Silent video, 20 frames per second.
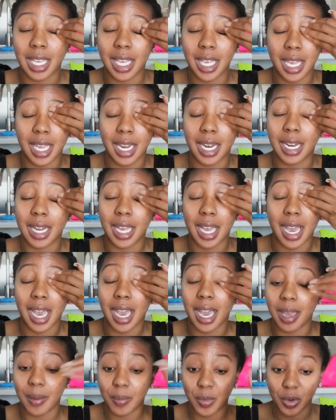and
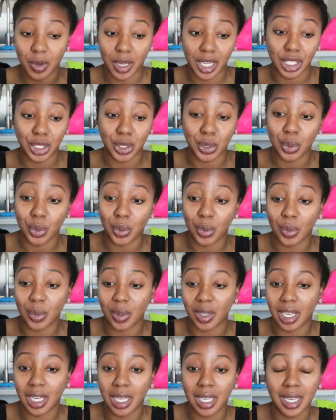I'm going
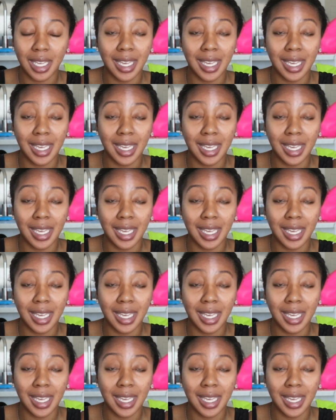to